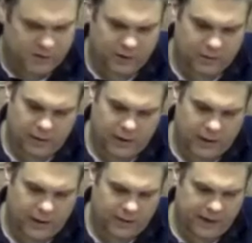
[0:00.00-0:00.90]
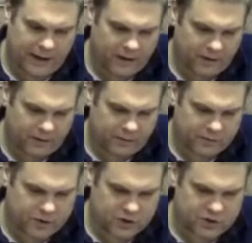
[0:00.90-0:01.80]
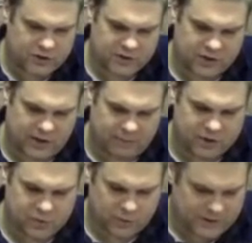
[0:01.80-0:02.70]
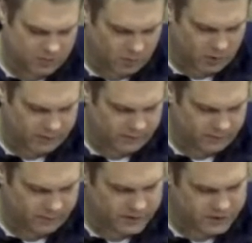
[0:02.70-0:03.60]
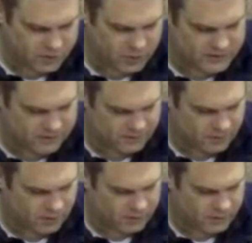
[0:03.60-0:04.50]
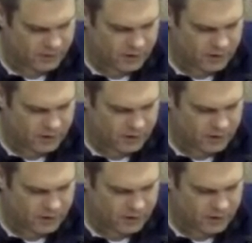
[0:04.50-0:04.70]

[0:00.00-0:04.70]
So at the end of Judges chapter 21, verse 24,